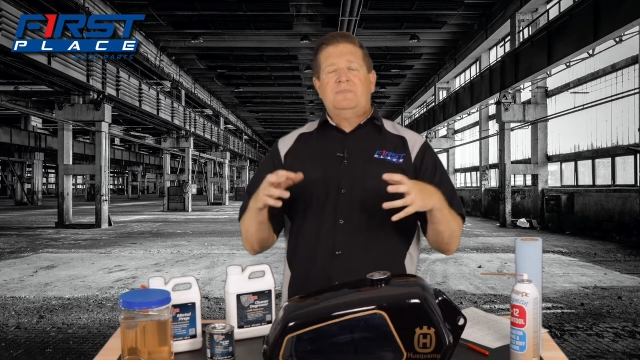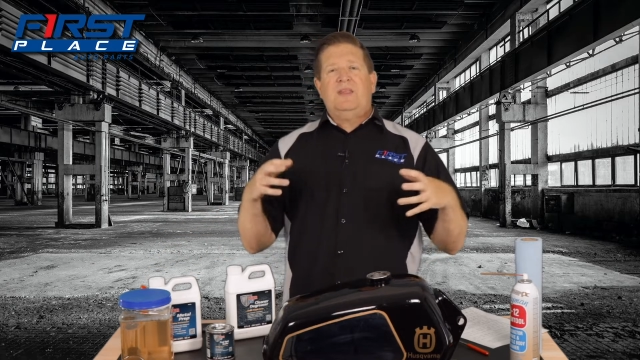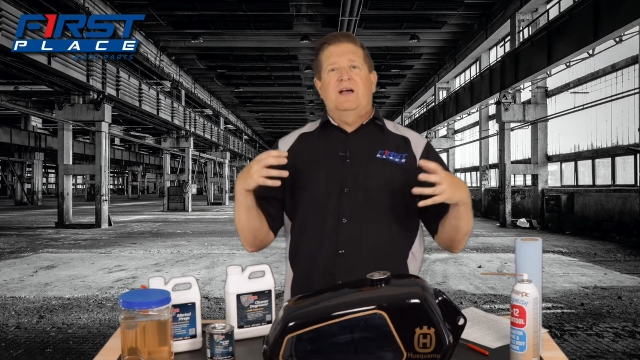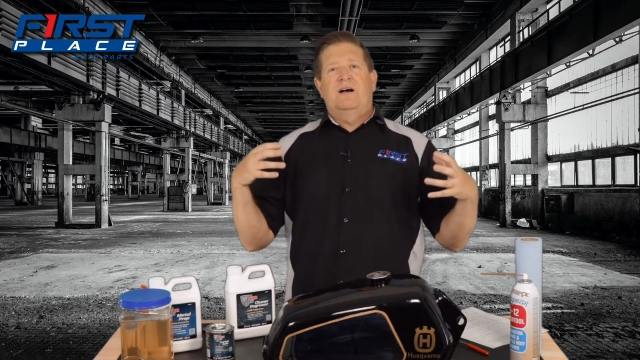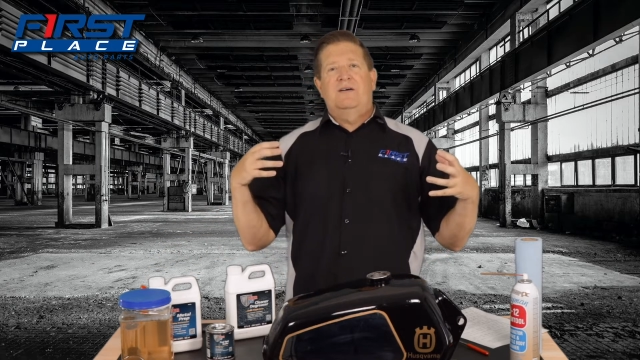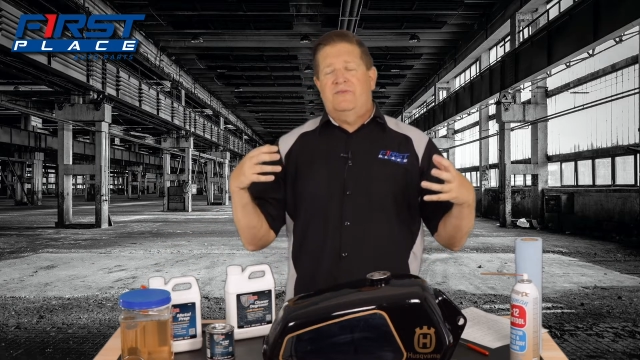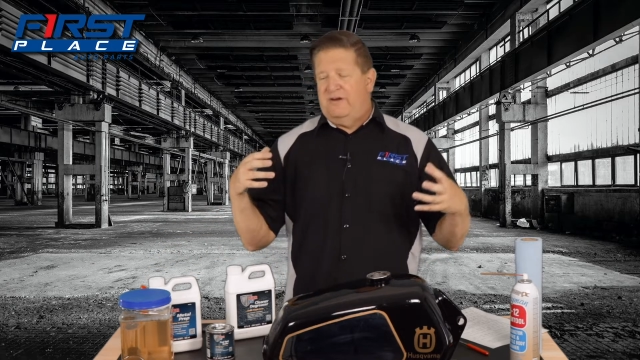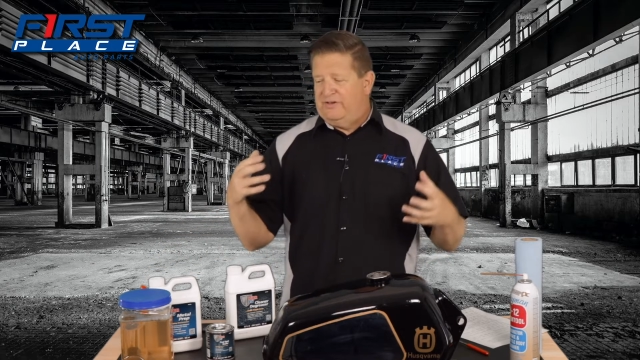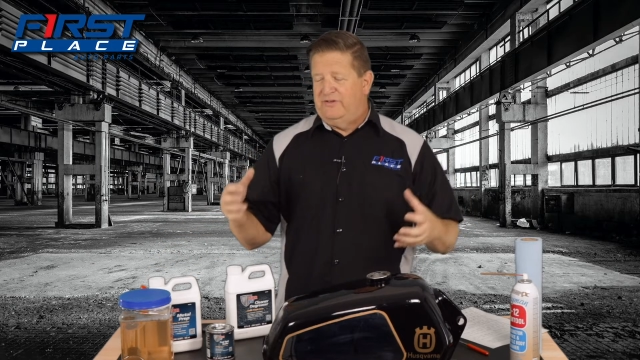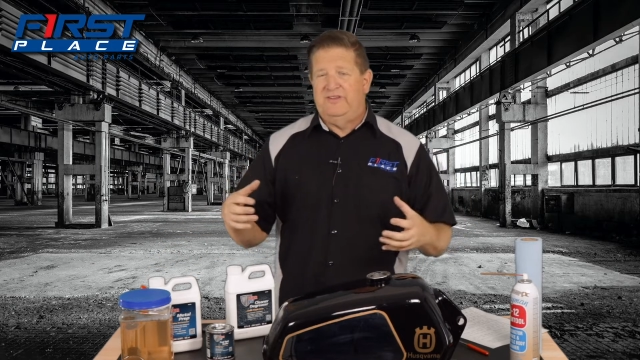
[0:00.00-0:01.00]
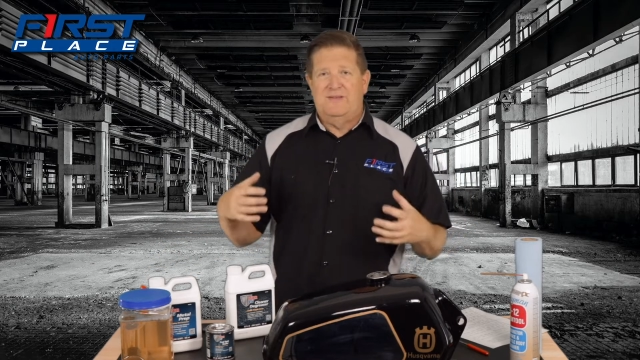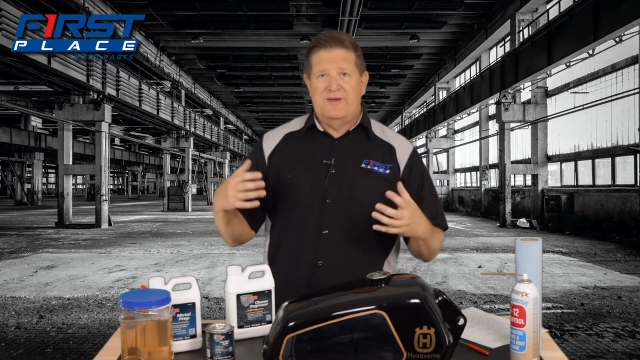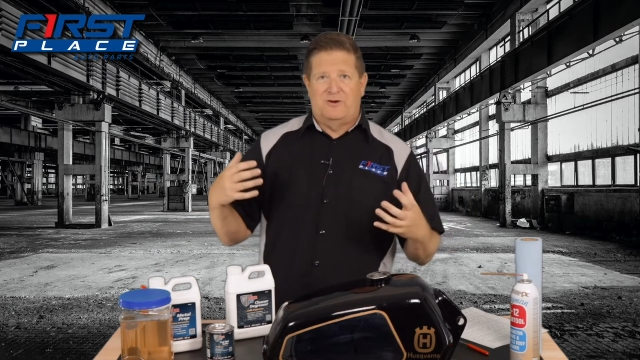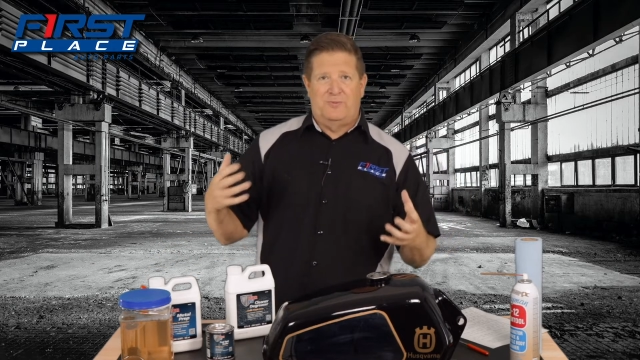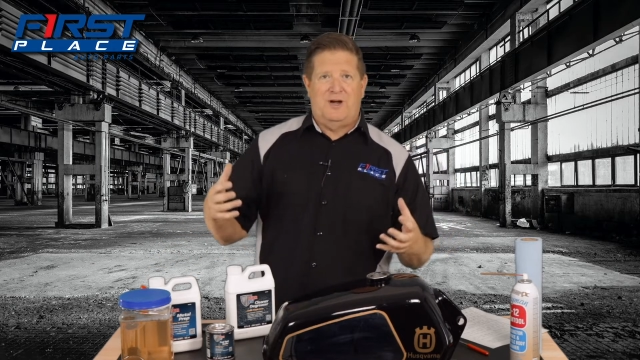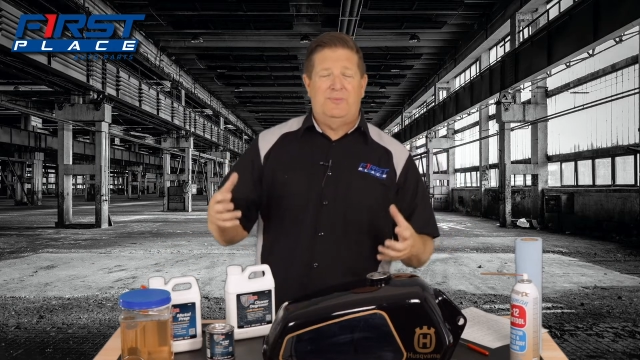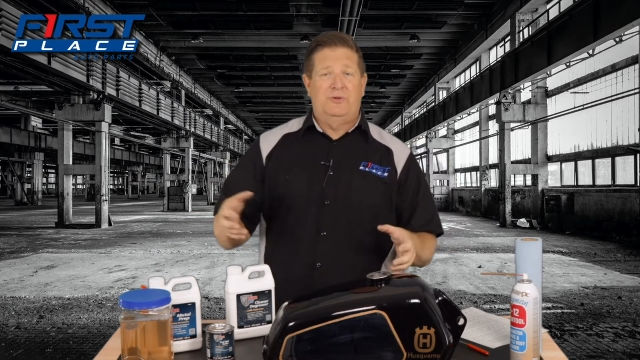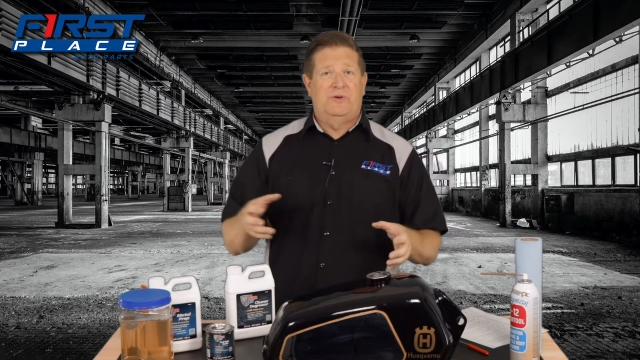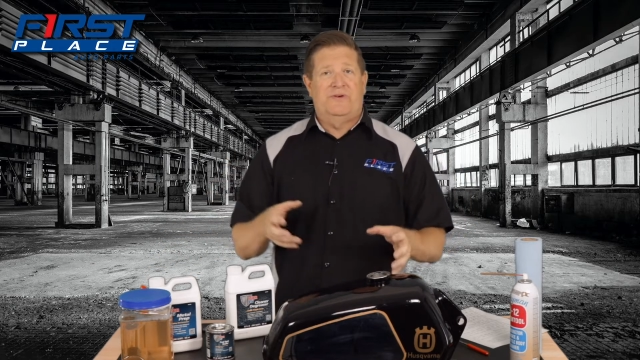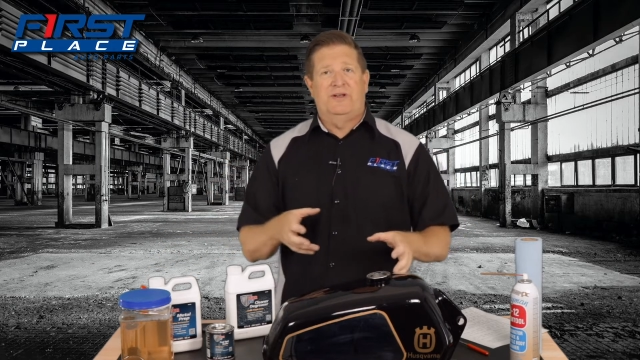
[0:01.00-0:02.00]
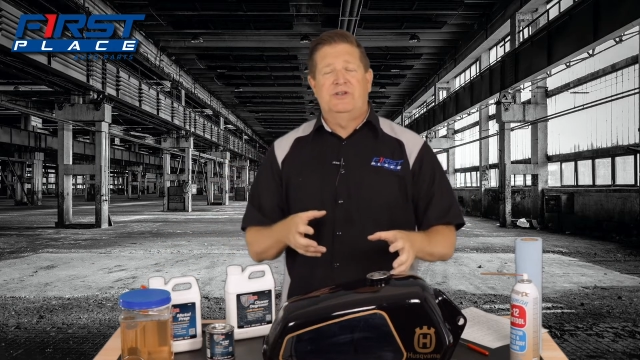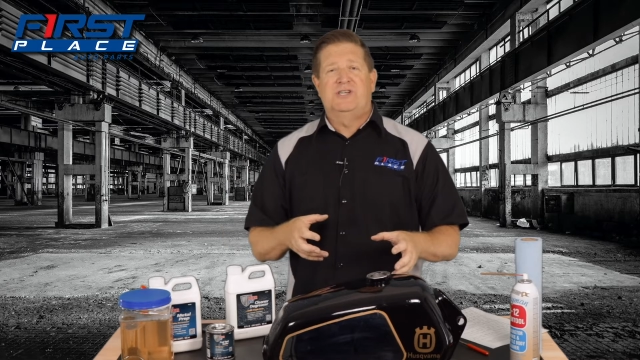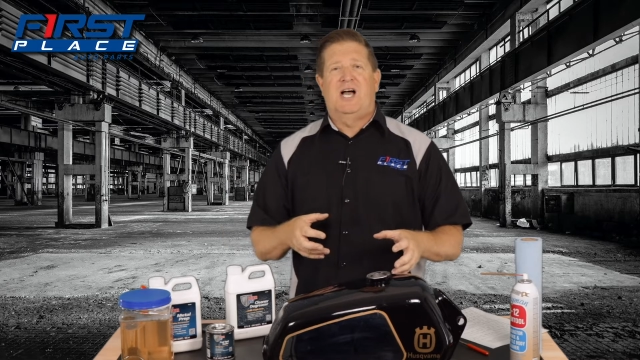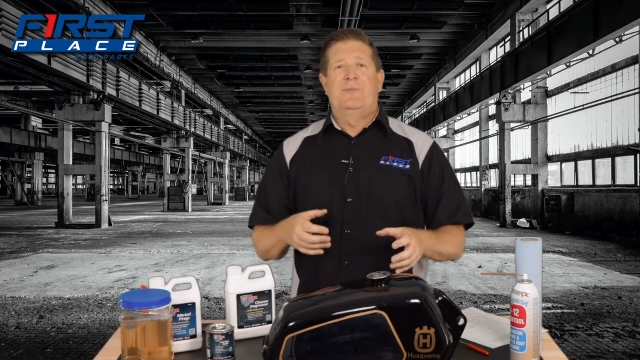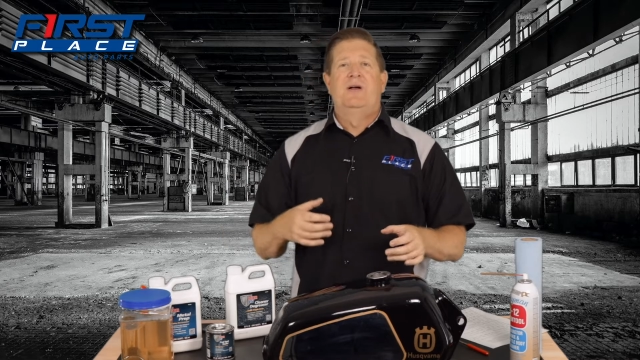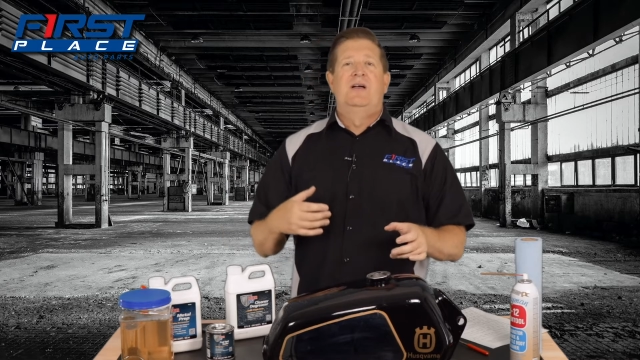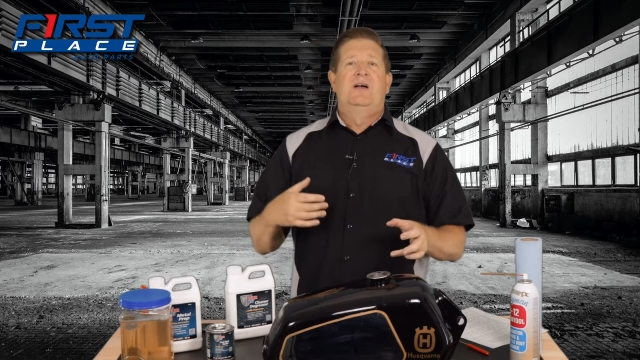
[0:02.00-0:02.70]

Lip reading: of, or I should say the metal prep will do a very good job